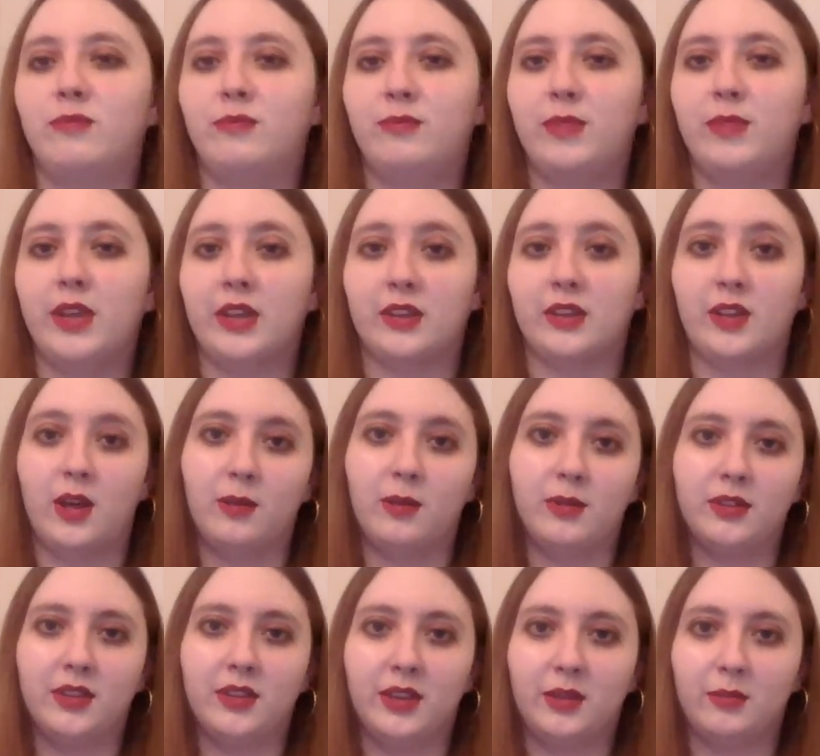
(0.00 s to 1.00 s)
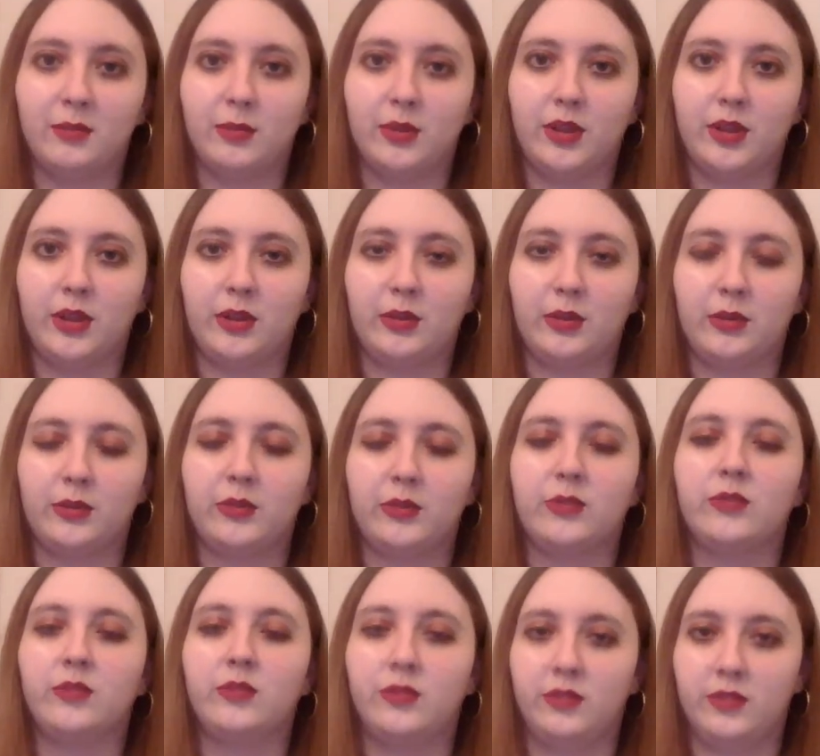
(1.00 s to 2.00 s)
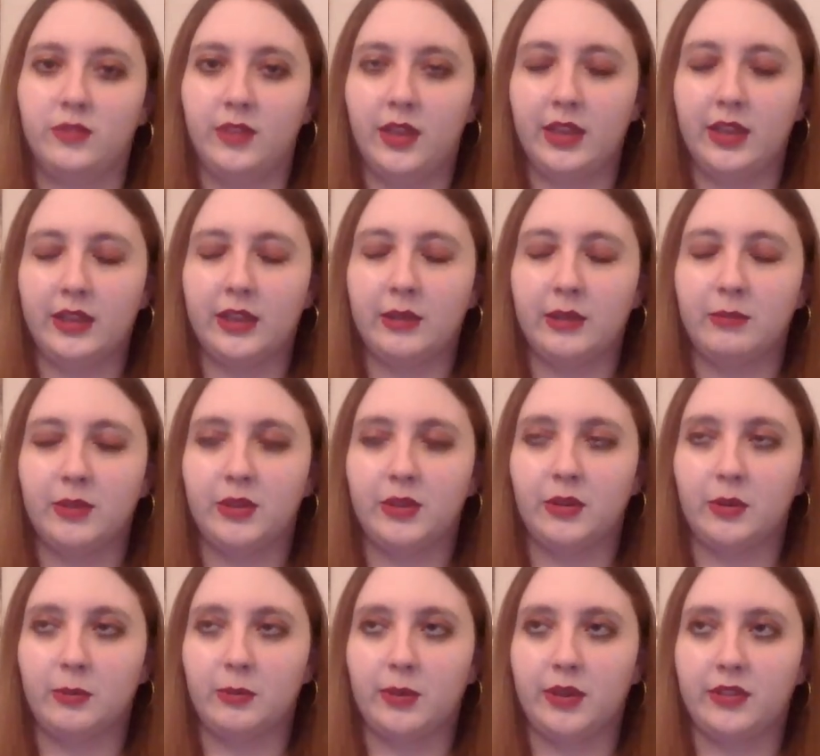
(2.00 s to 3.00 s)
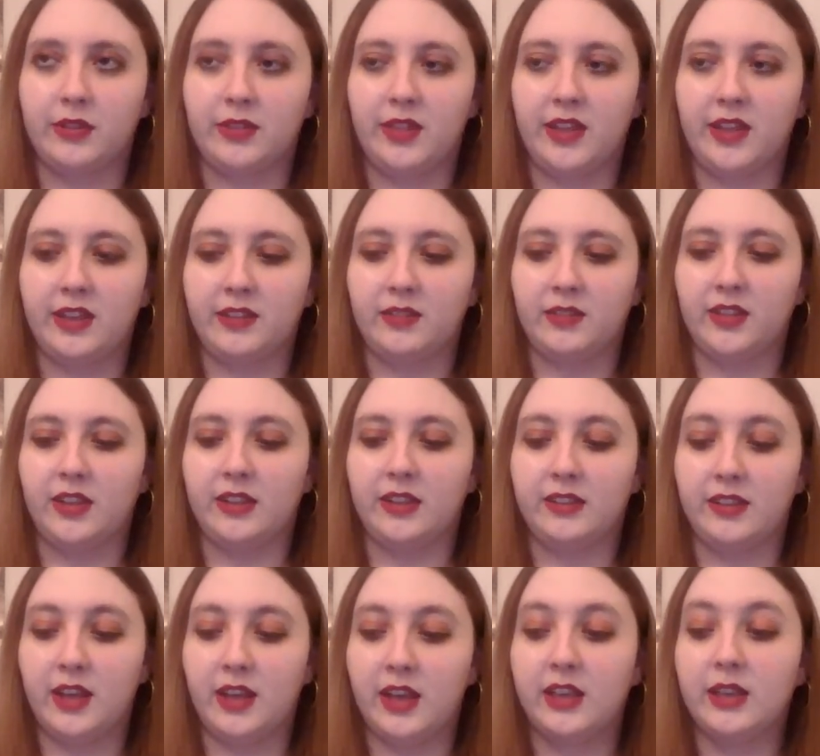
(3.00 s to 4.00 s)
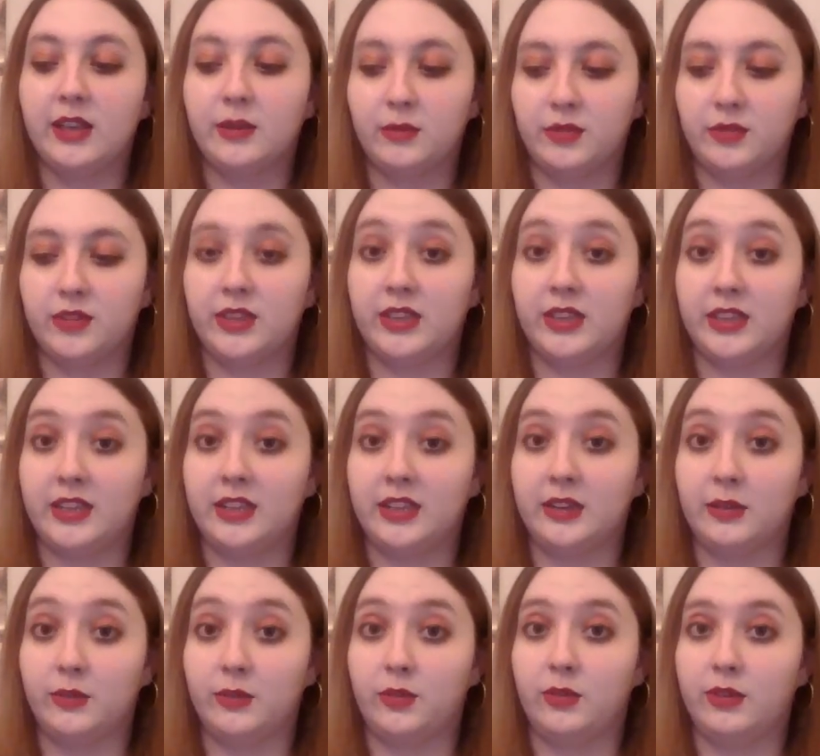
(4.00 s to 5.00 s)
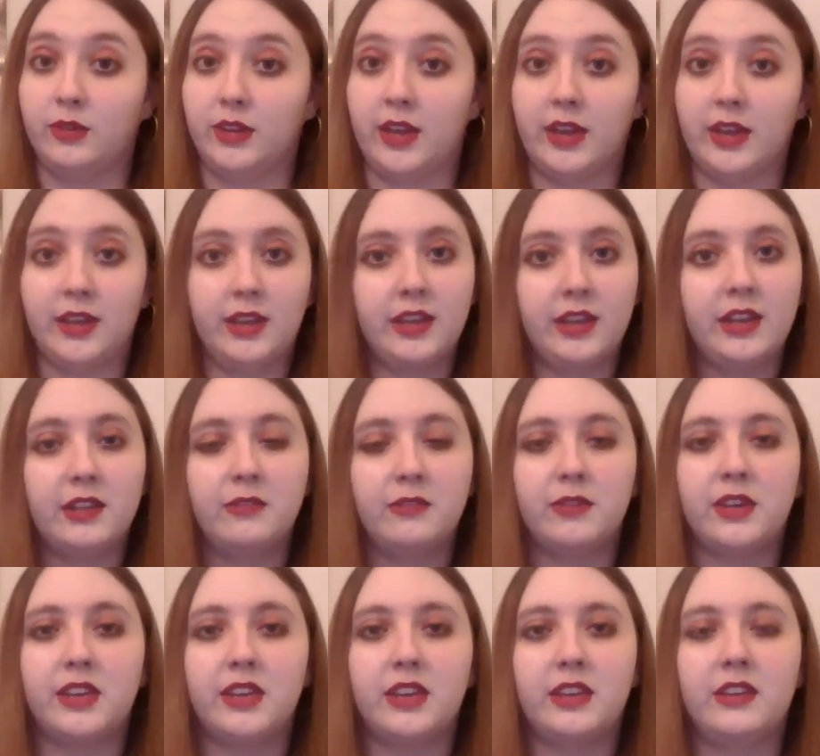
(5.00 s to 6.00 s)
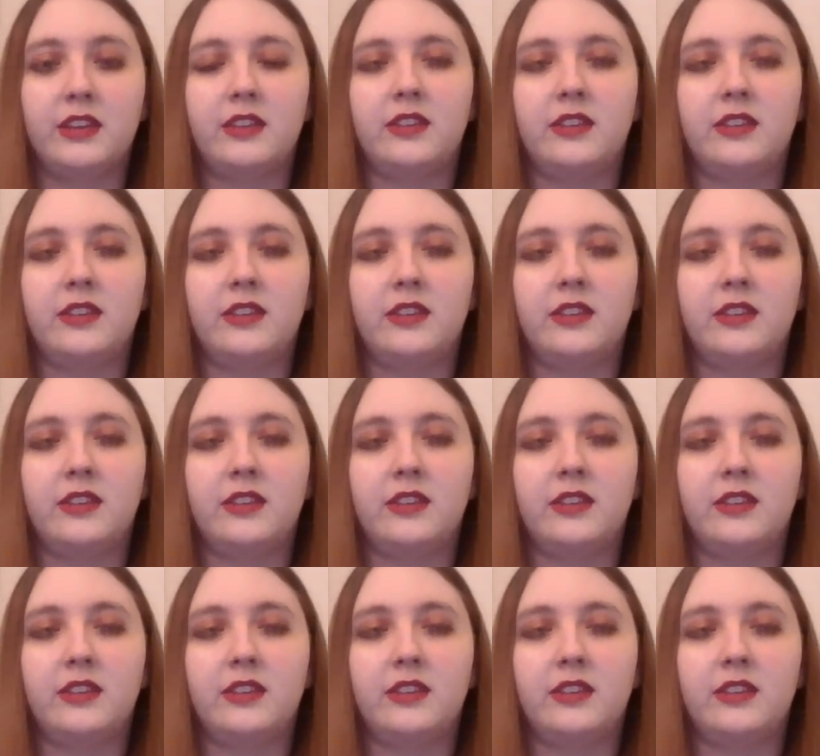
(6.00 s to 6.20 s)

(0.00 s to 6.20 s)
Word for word: Yeah, comment down below and let me know about that, because I am thinking of doing that anyway.